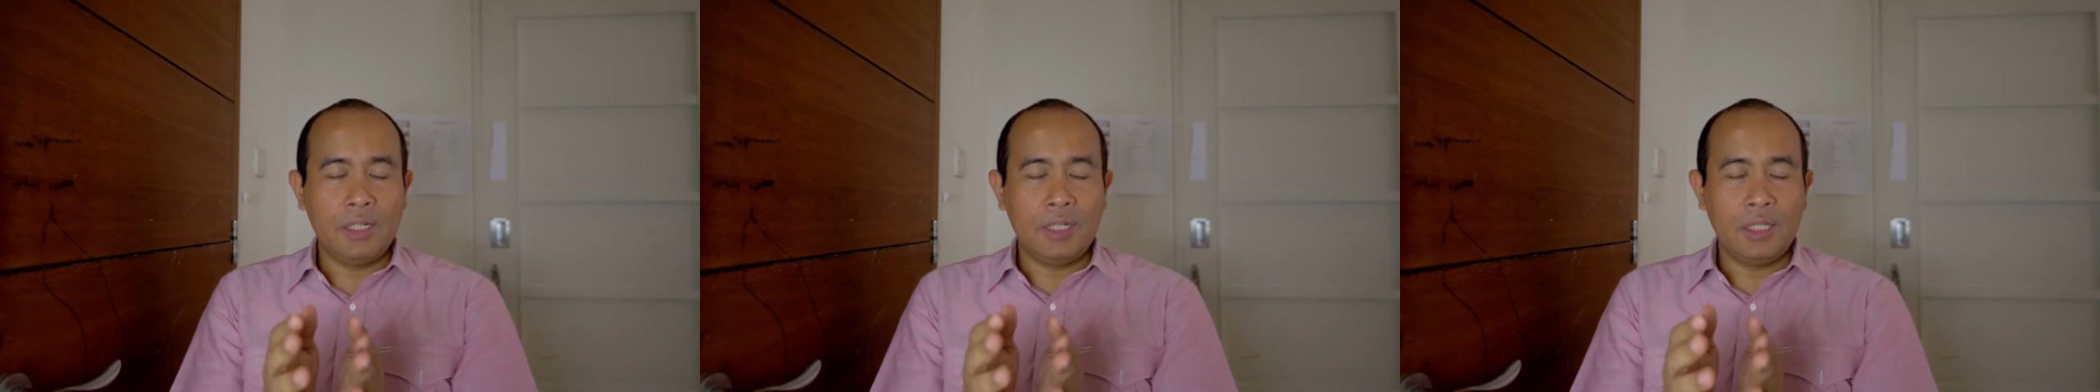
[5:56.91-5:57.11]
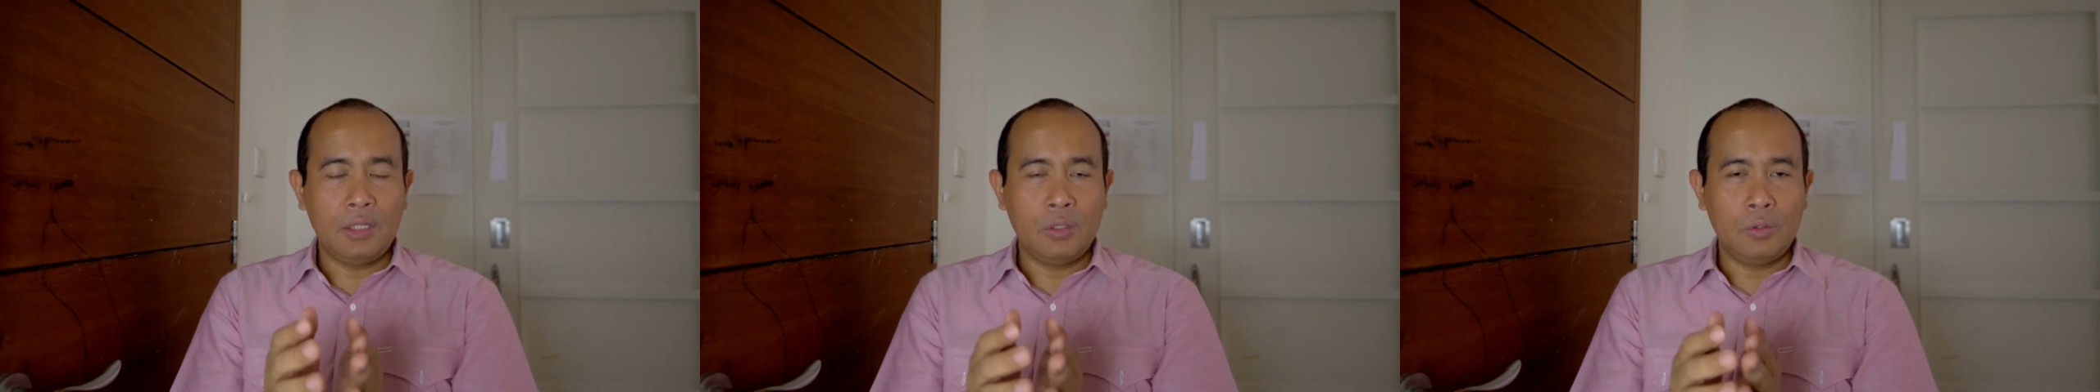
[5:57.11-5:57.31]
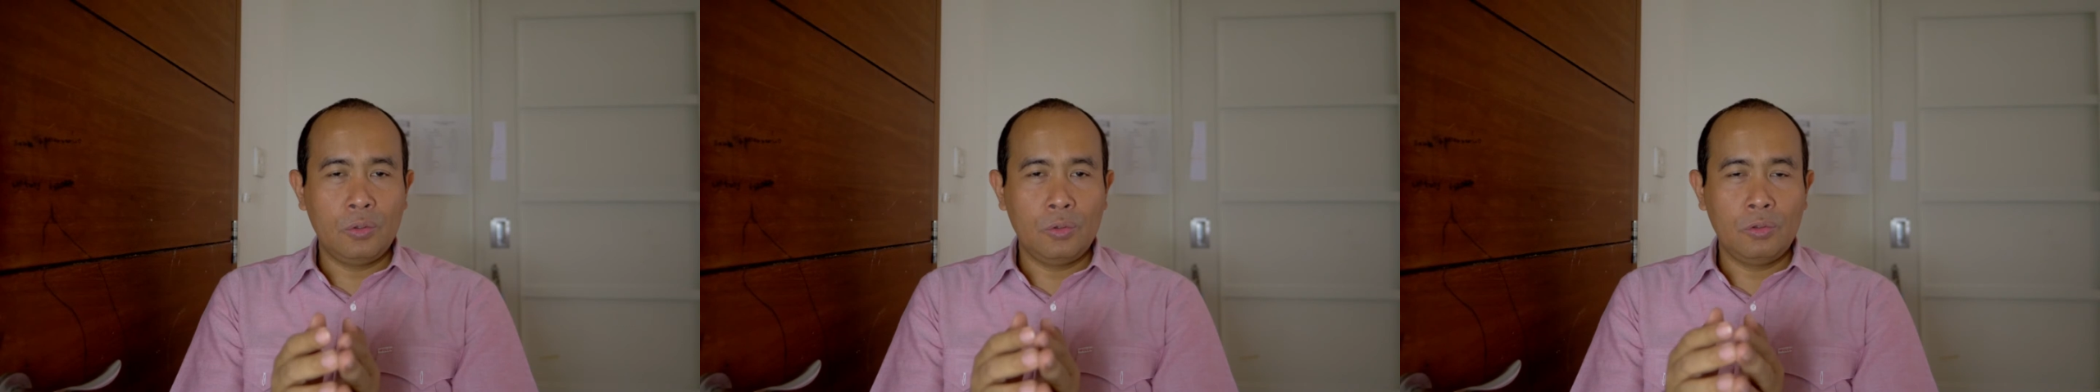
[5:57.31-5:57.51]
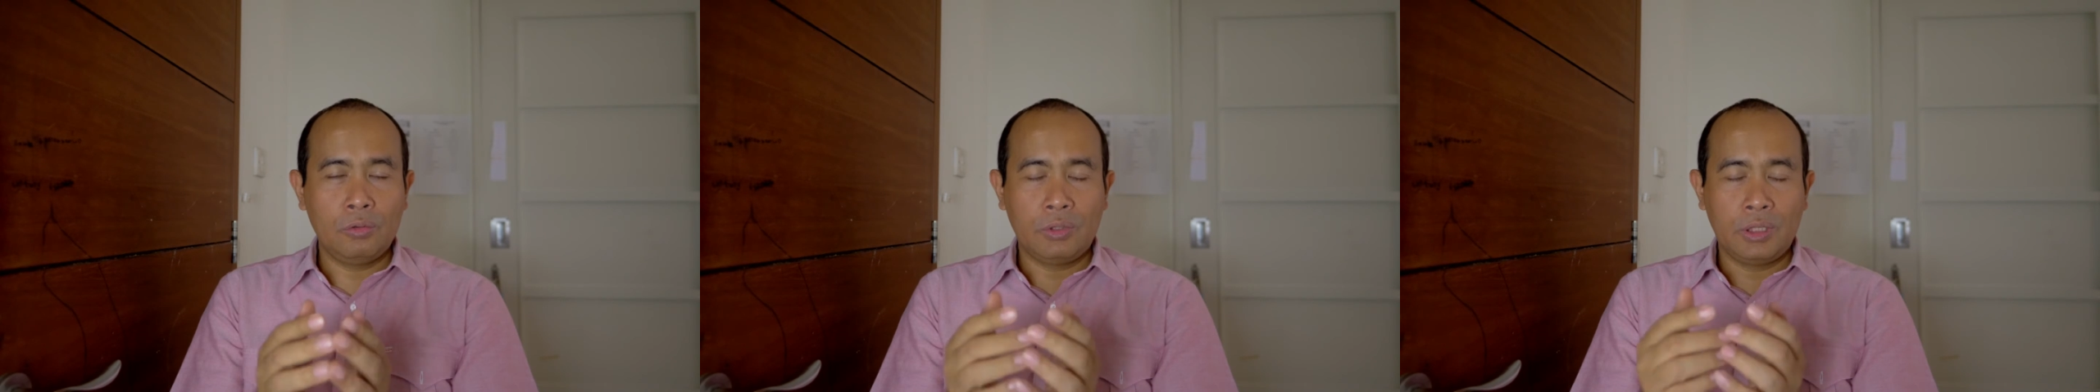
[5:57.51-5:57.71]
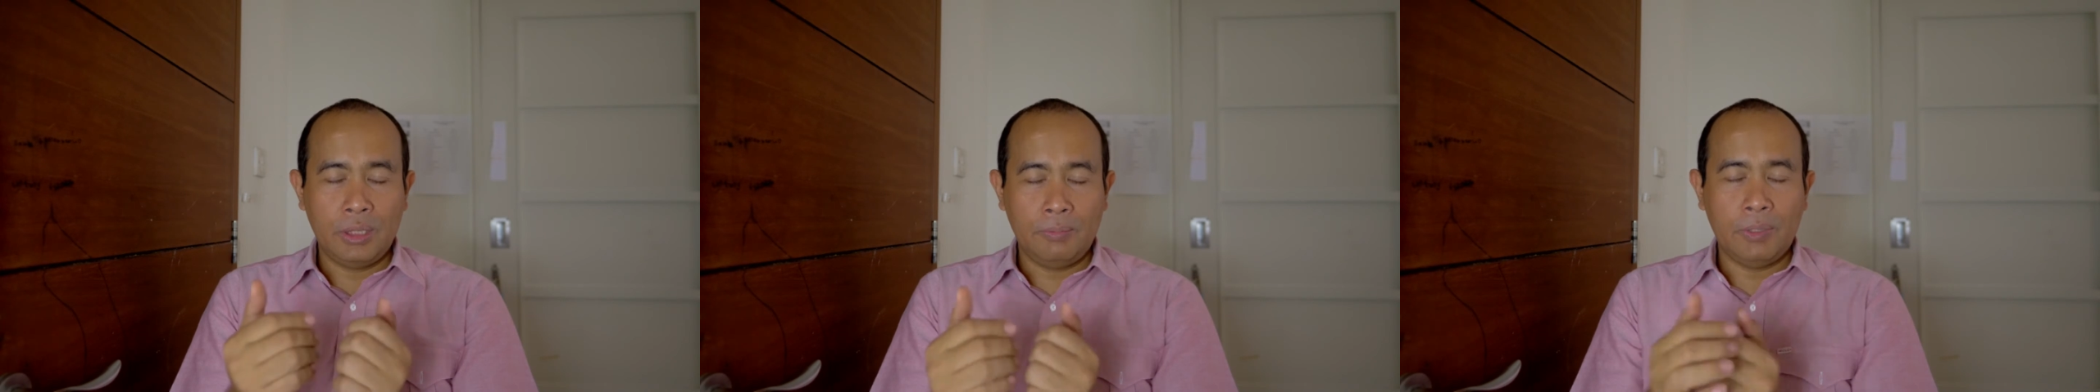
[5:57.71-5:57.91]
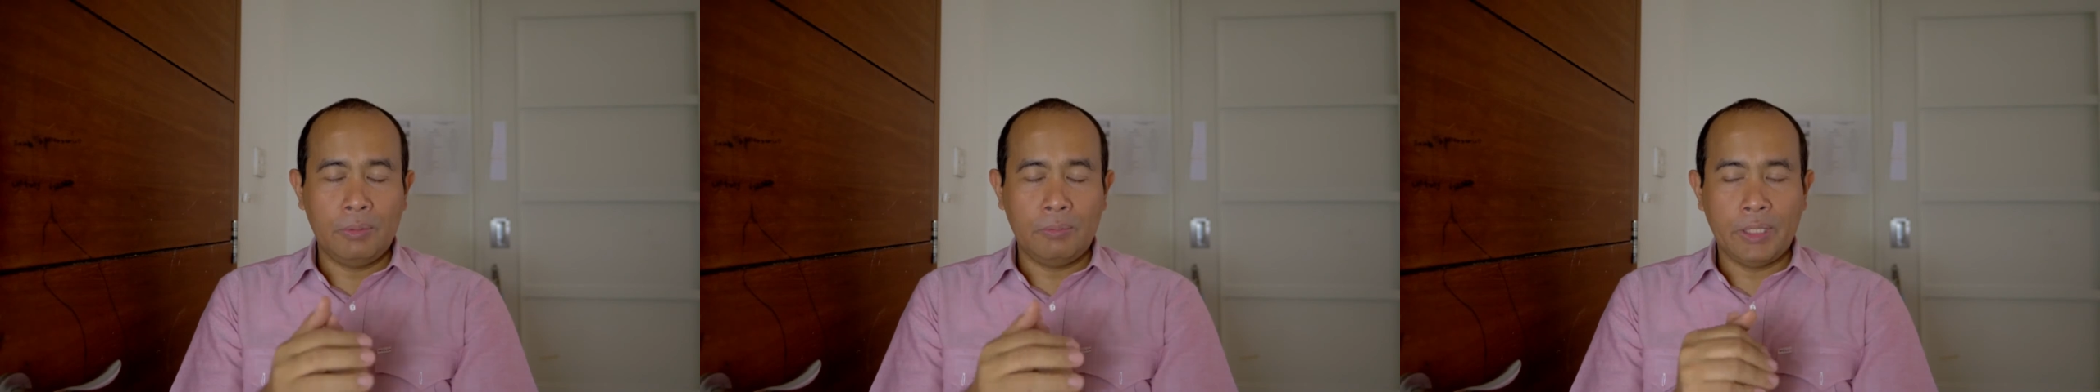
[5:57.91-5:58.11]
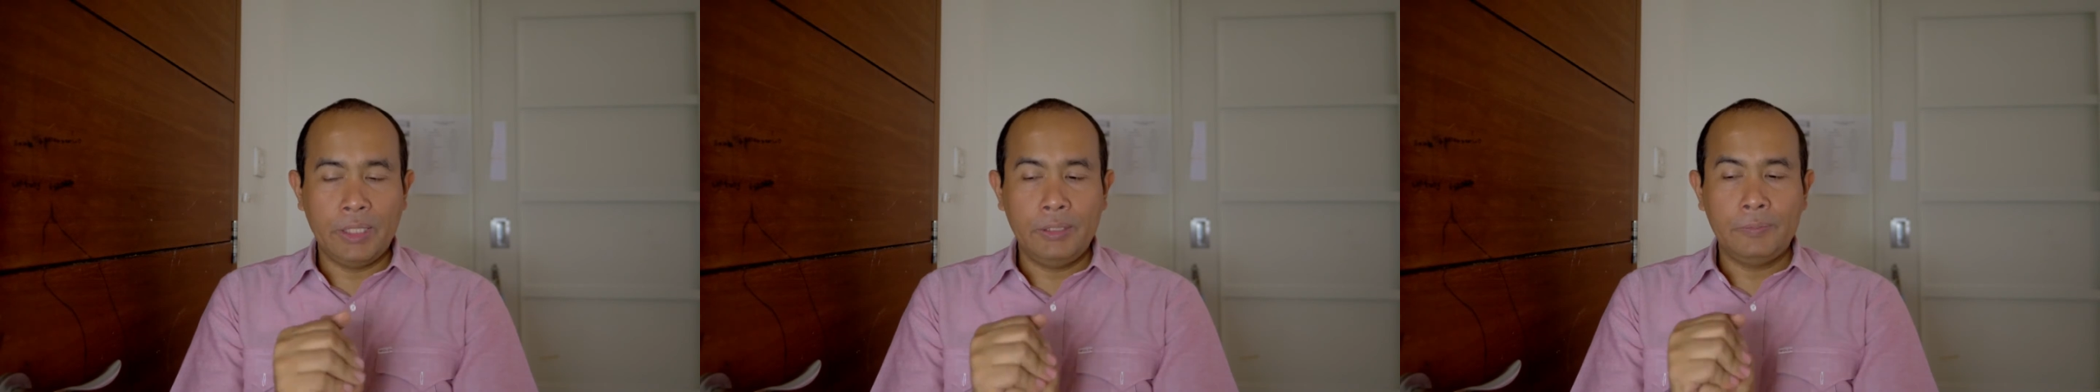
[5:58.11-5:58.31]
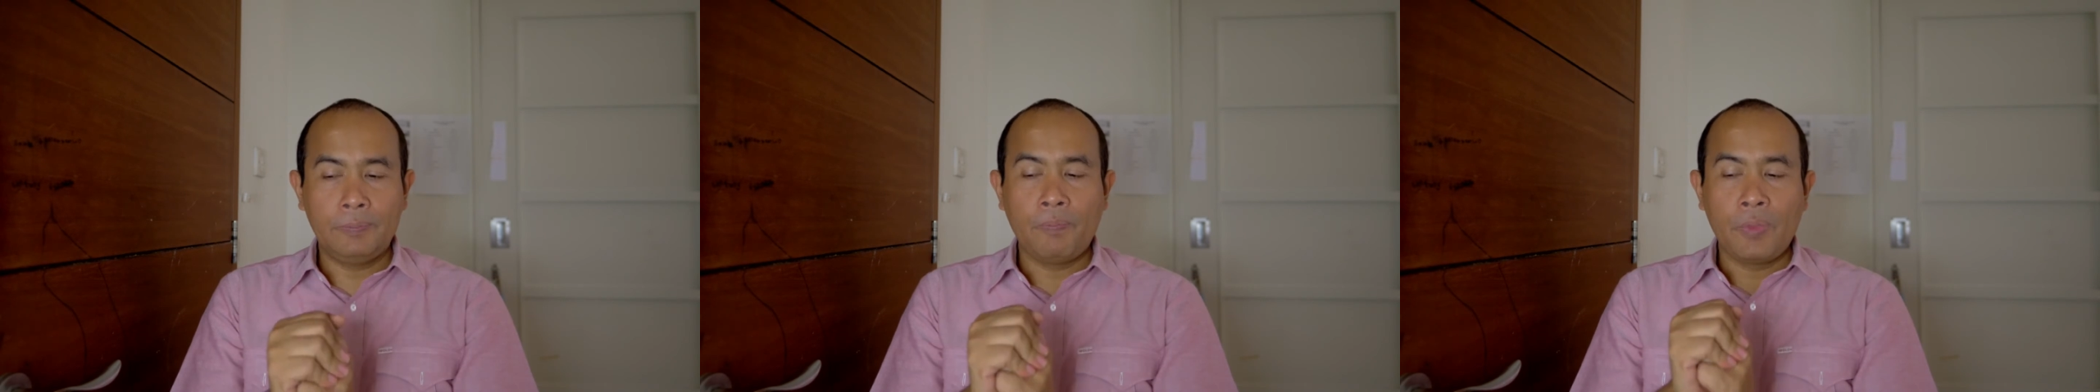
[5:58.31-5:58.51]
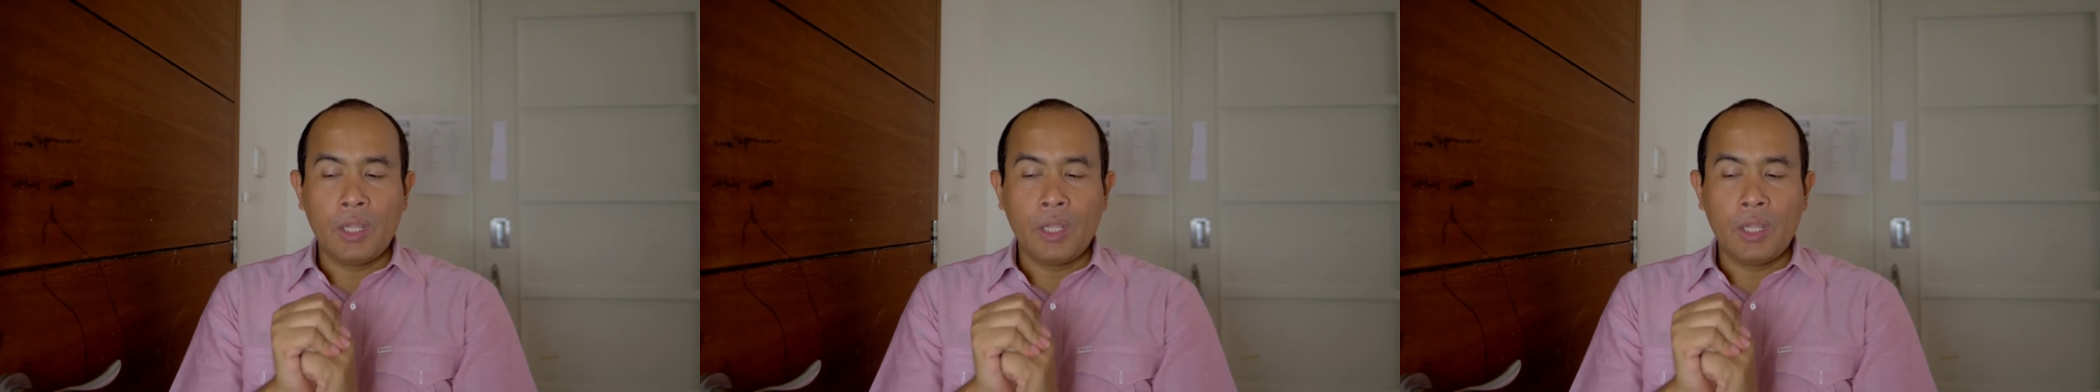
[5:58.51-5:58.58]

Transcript: need to keep in mind